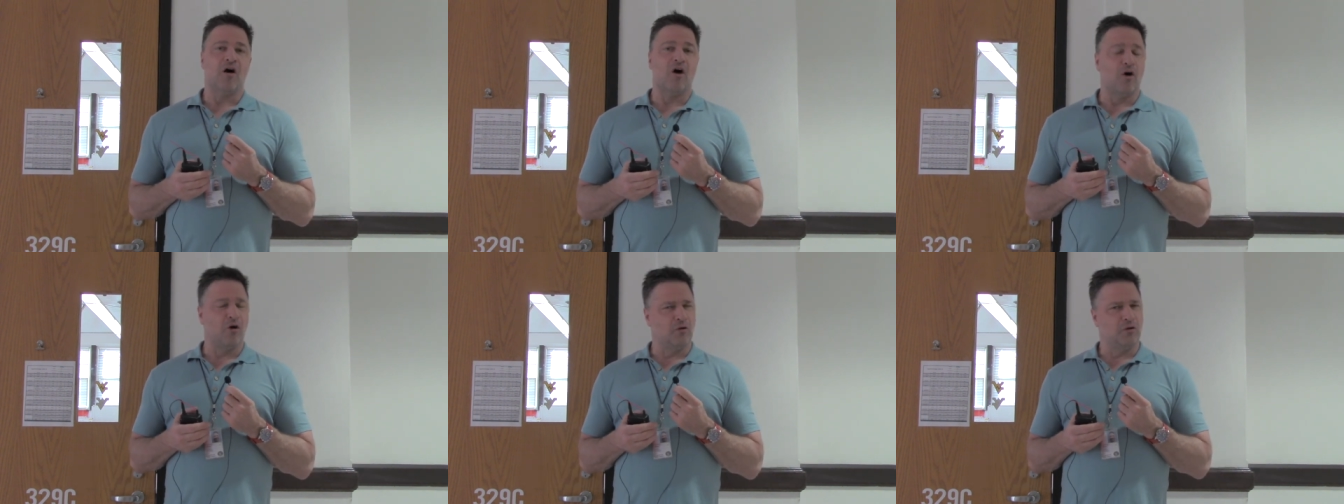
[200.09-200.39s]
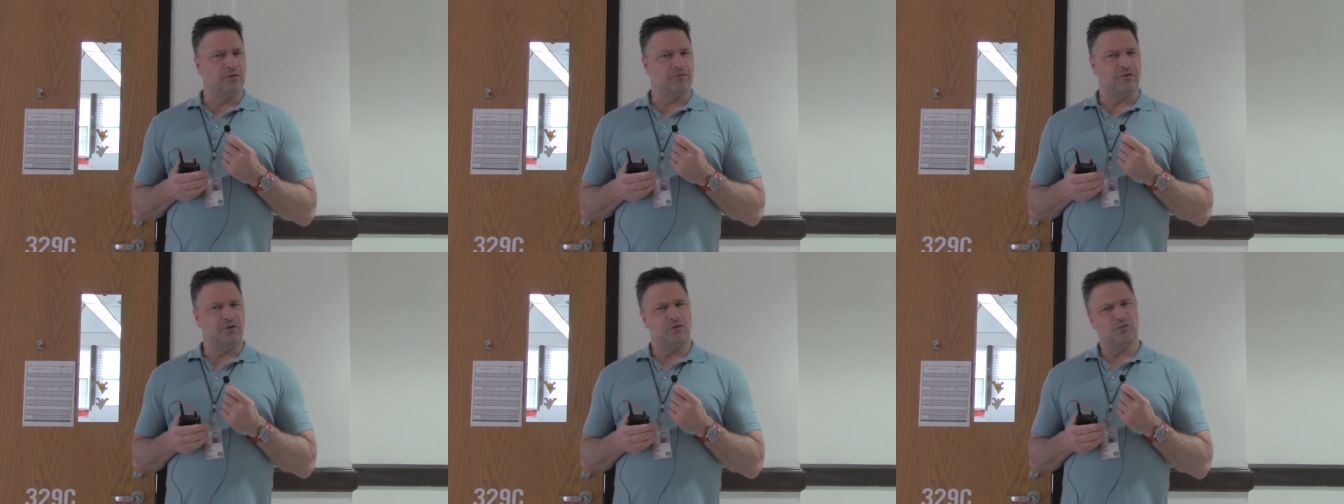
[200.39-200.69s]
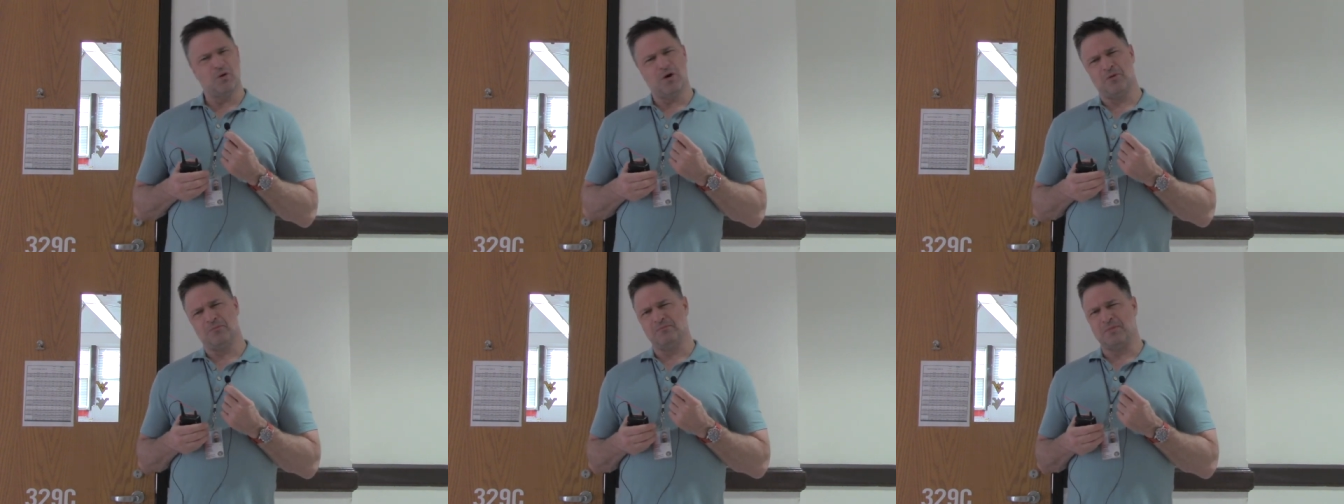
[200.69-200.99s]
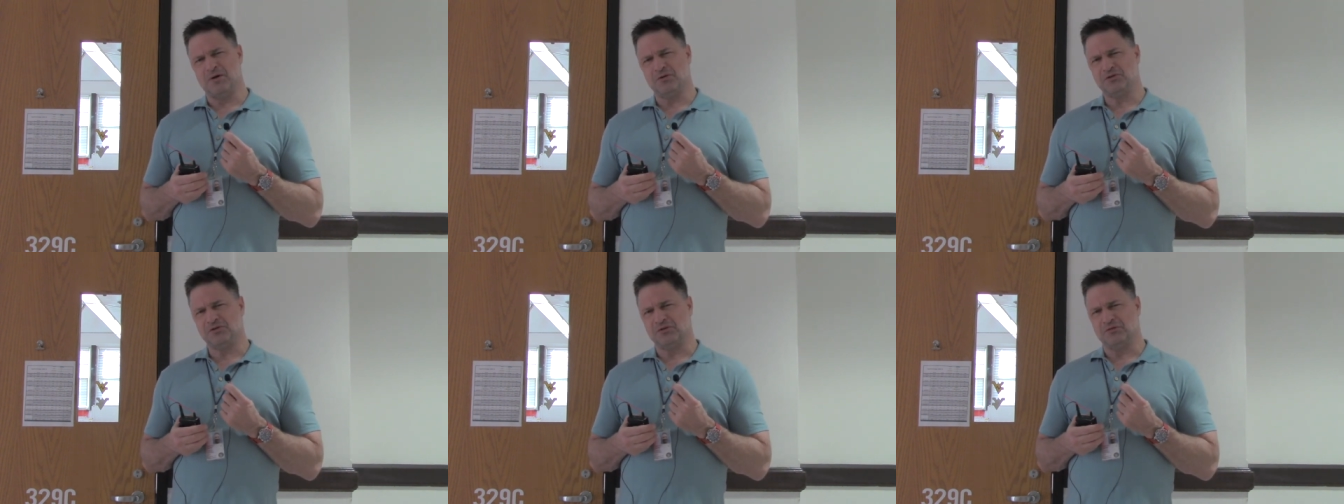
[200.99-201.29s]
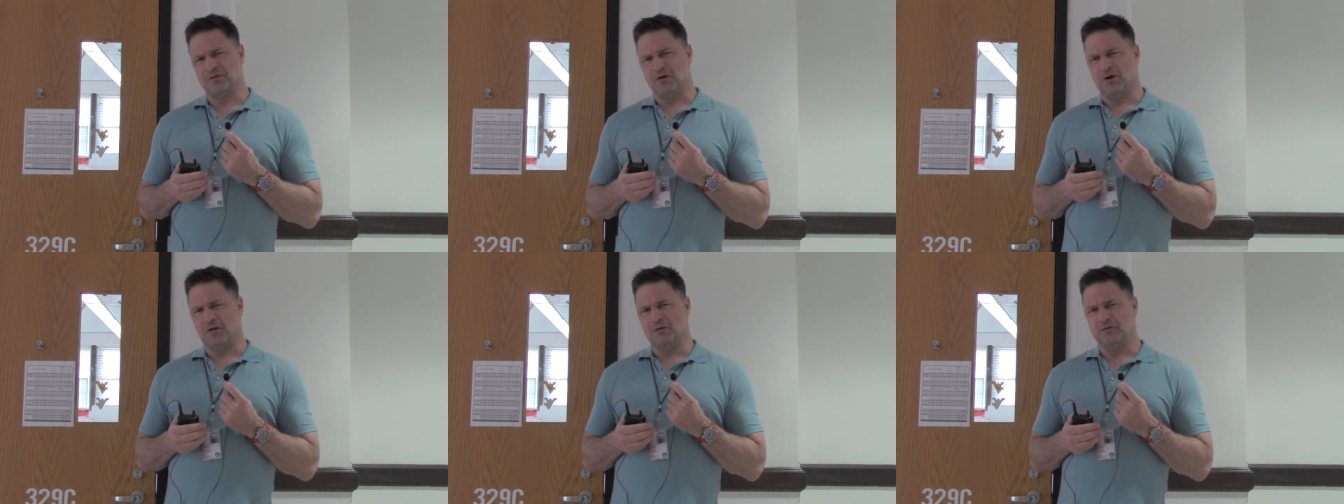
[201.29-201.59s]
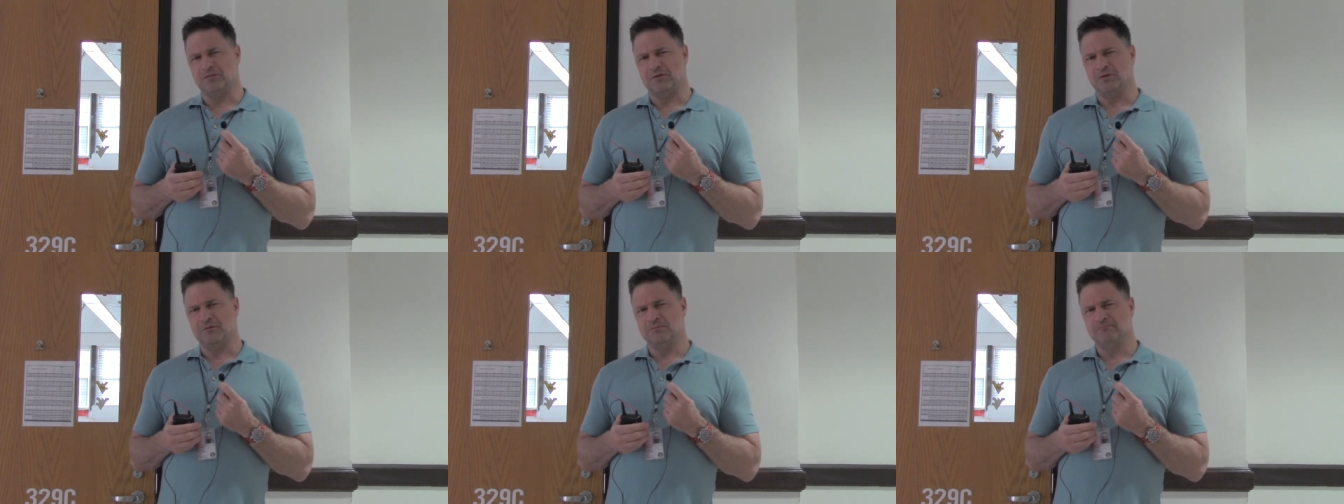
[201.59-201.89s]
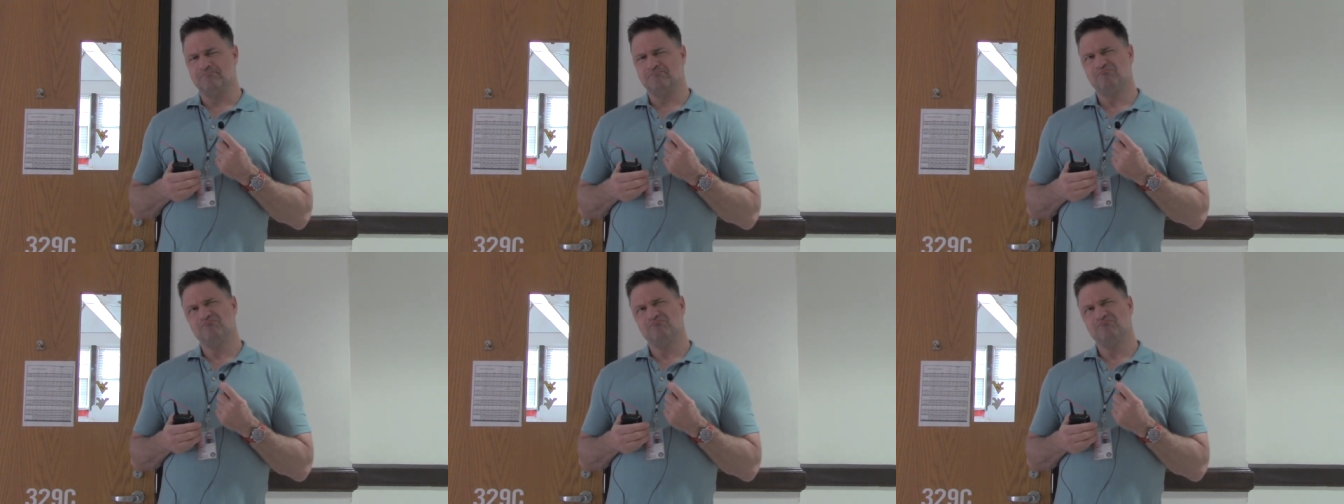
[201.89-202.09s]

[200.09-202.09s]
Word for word: all of you. Well, most of all of you.